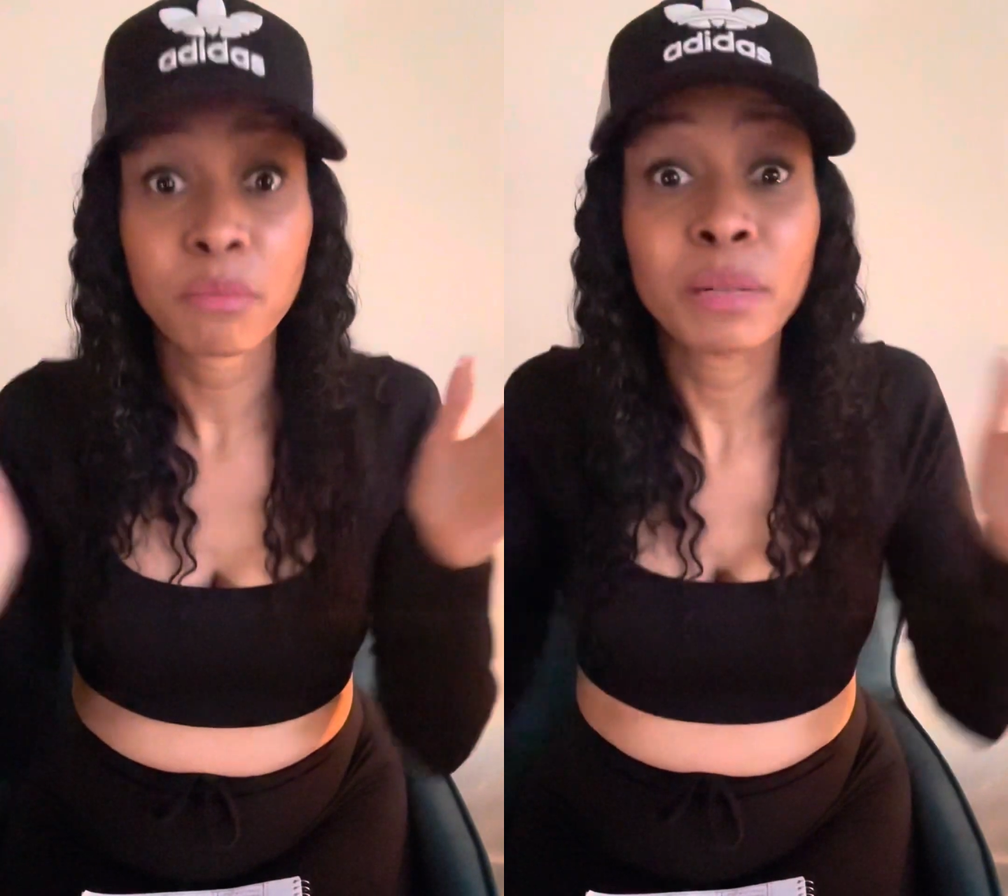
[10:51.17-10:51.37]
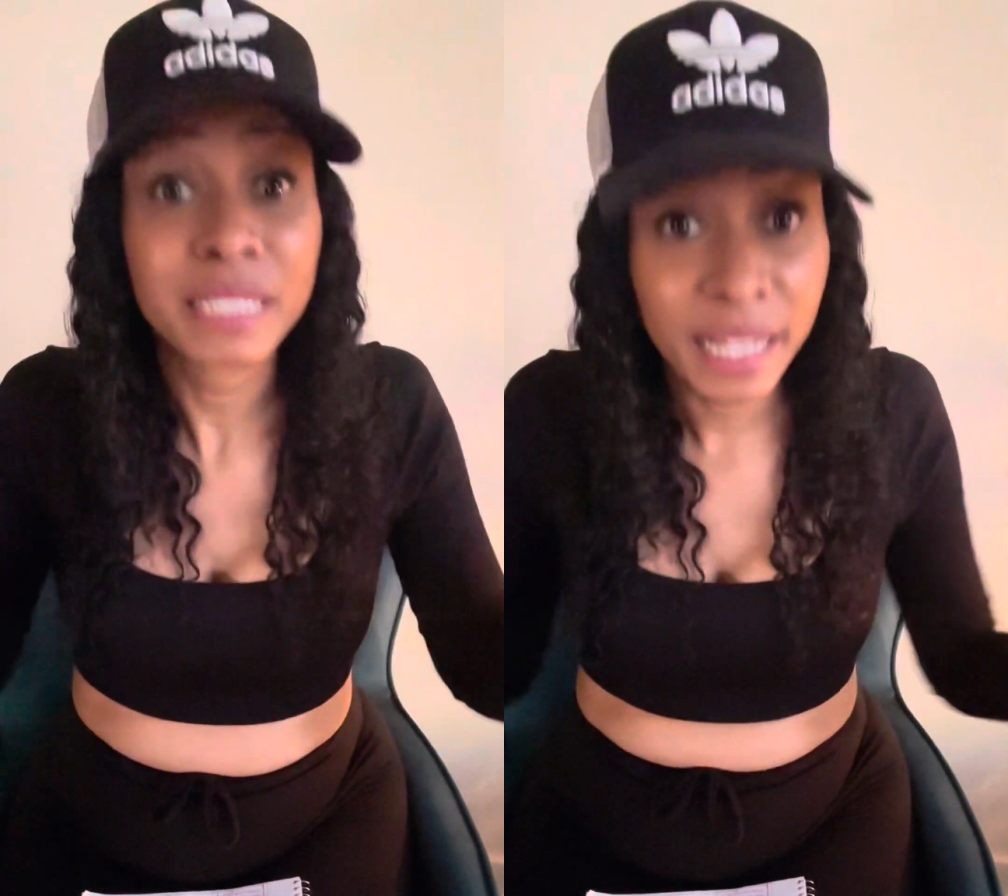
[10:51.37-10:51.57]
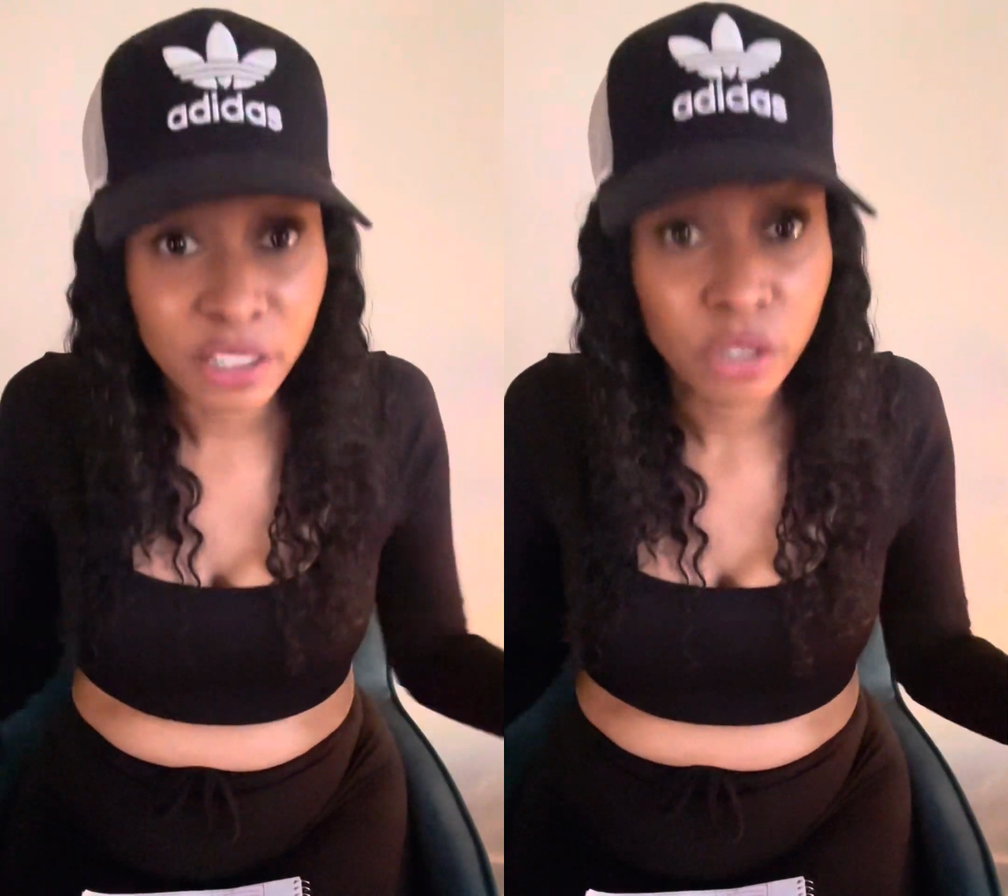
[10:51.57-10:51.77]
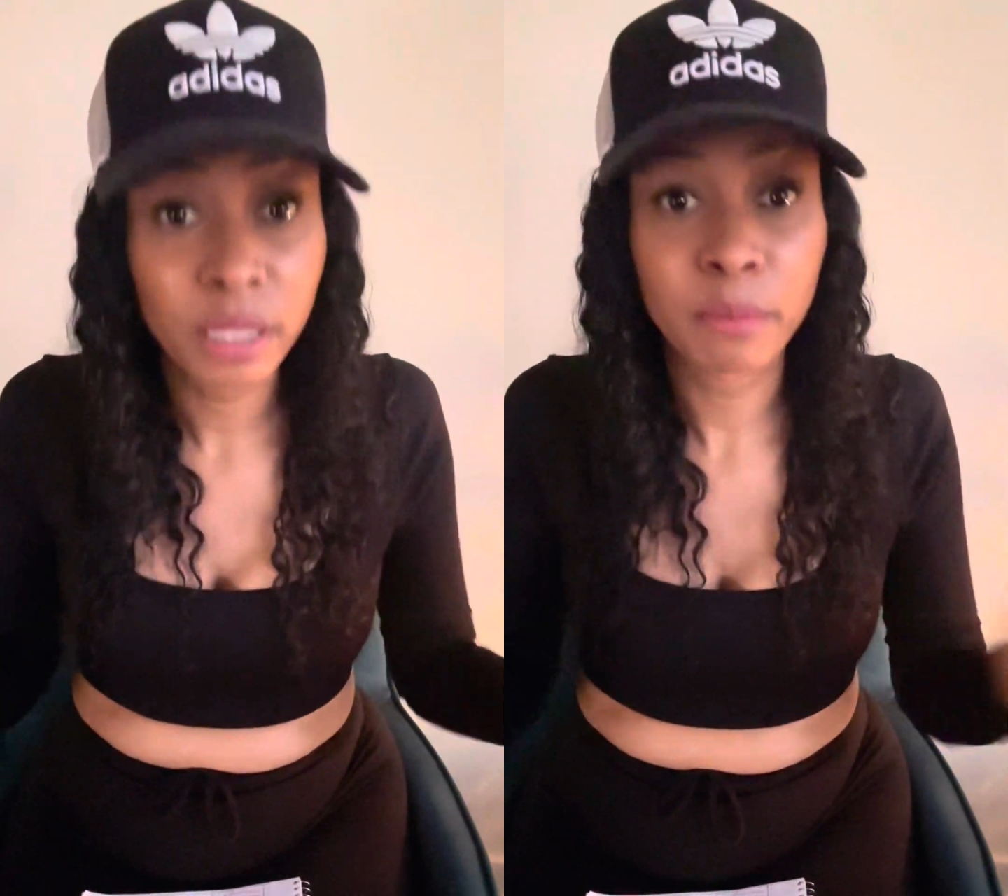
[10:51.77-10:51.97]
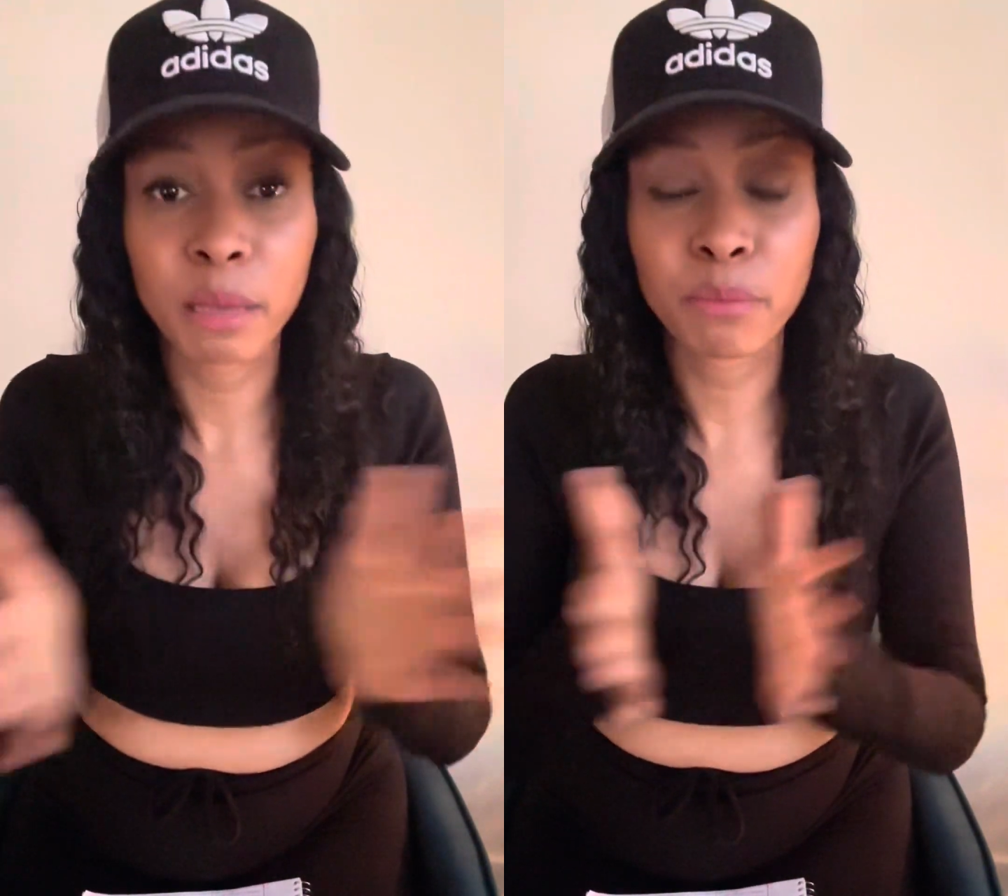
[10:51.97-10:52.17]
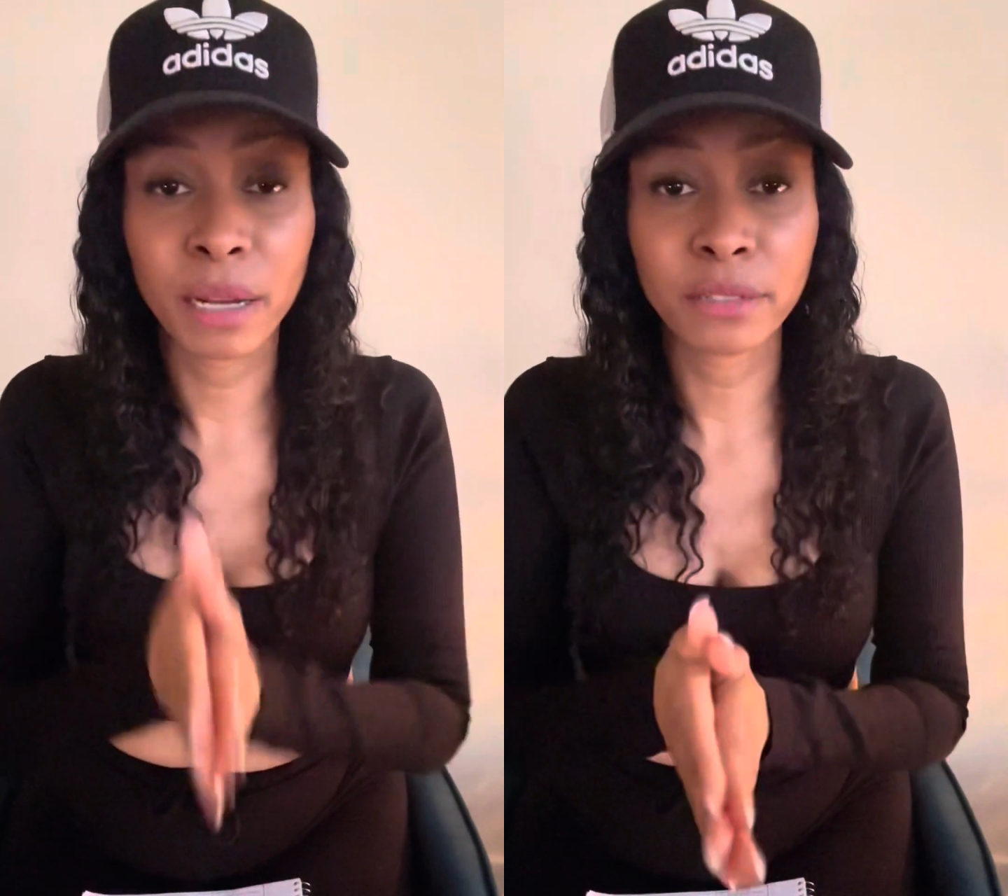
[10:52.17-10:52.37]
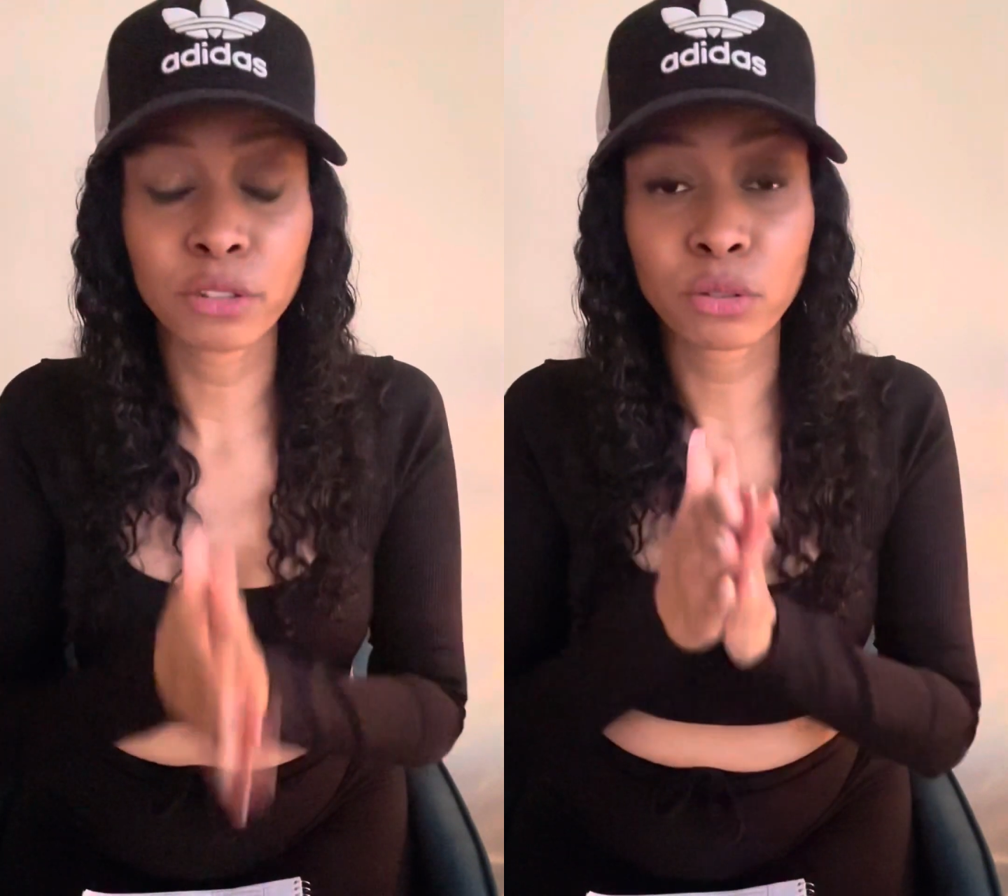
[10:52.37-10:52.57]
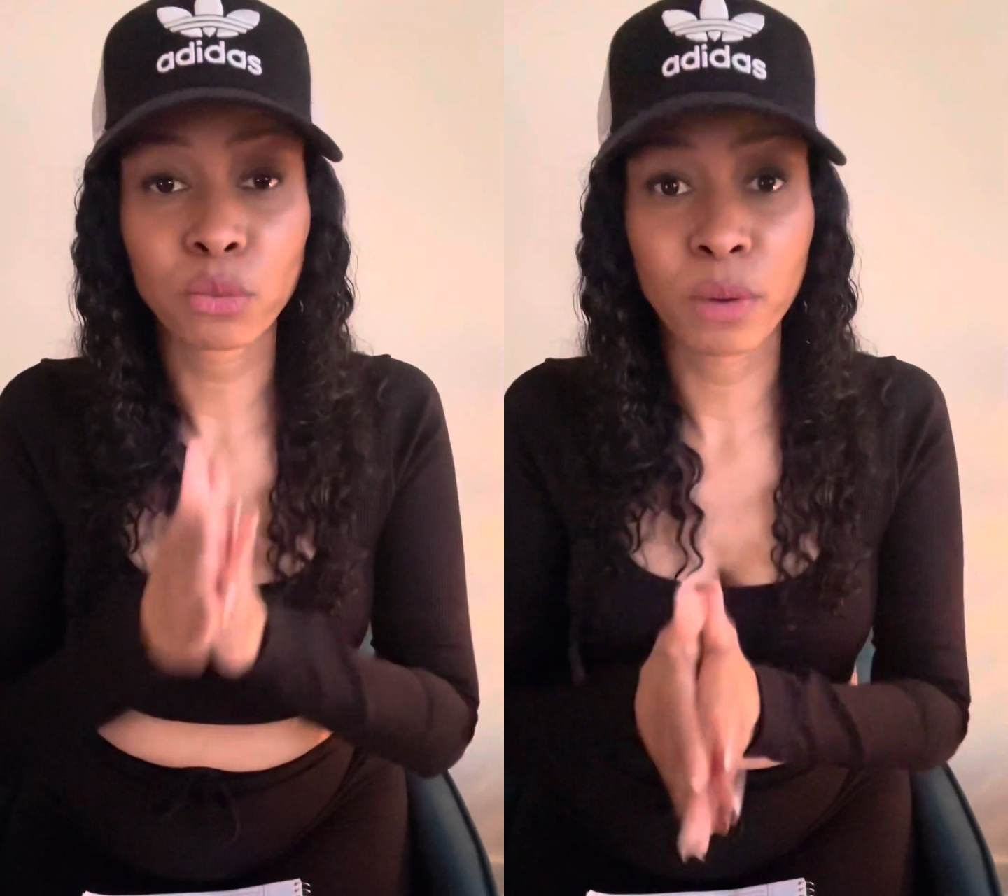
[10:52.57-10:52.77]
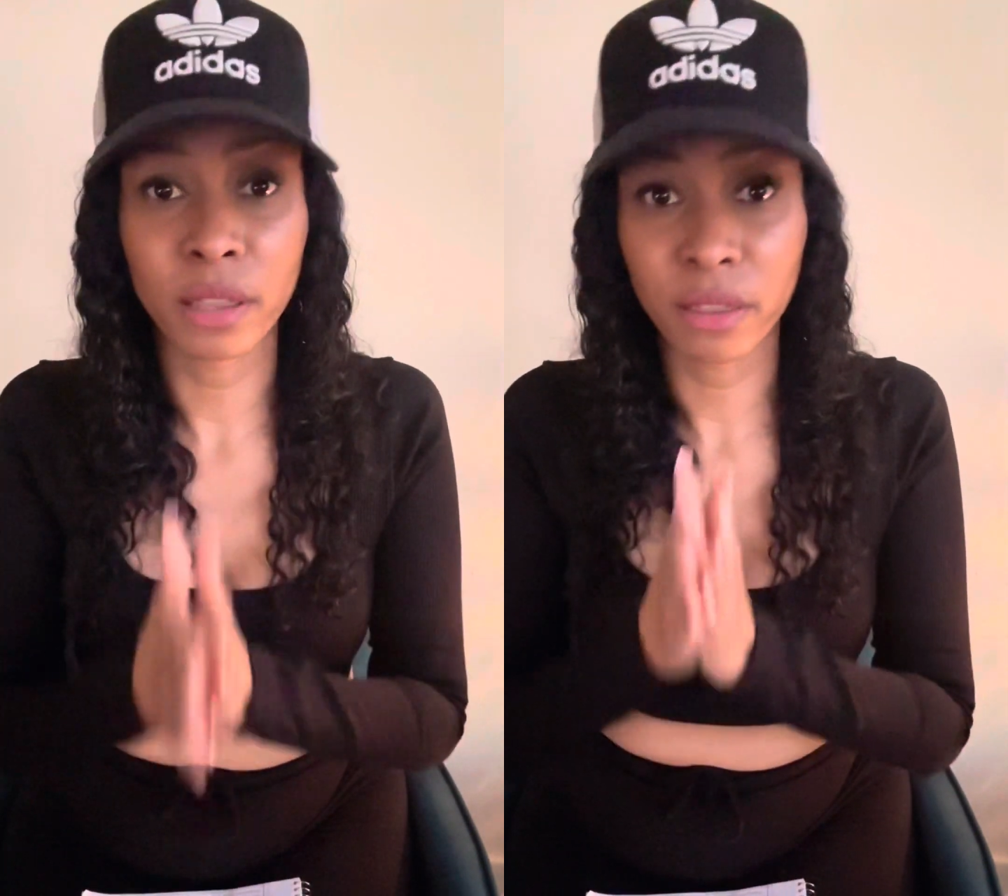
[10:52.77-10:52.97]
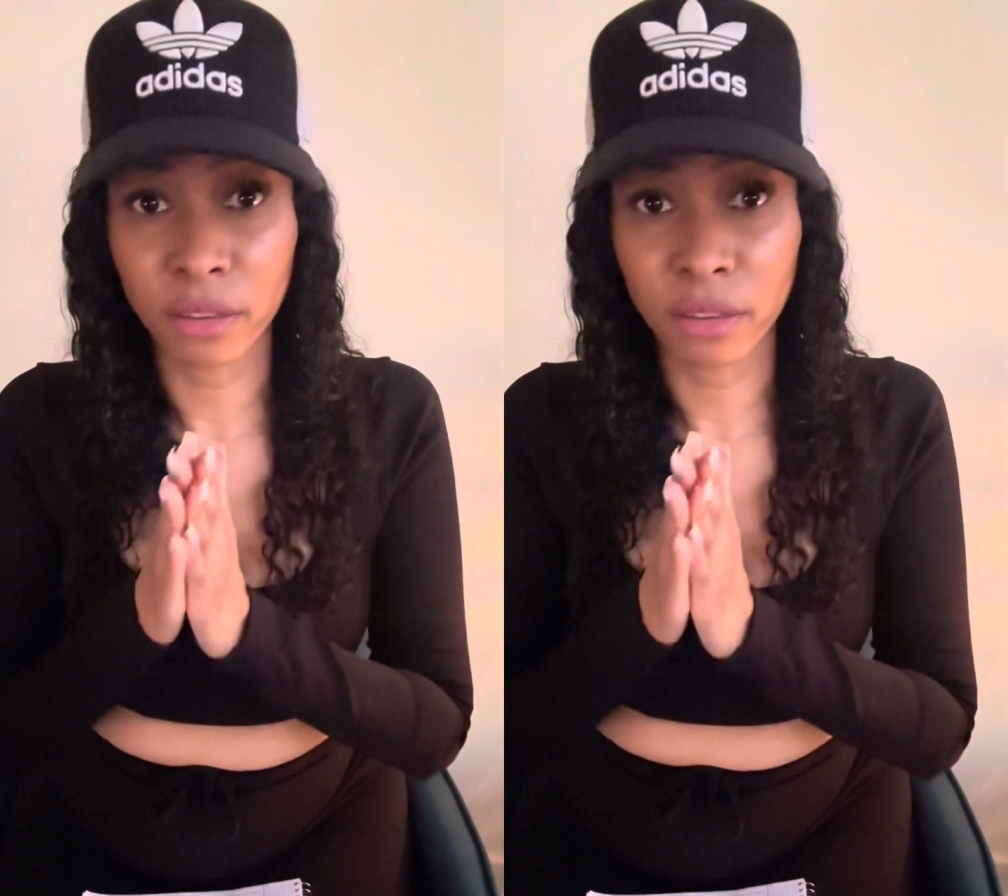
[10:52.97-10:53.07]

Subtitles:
potentially be bundled with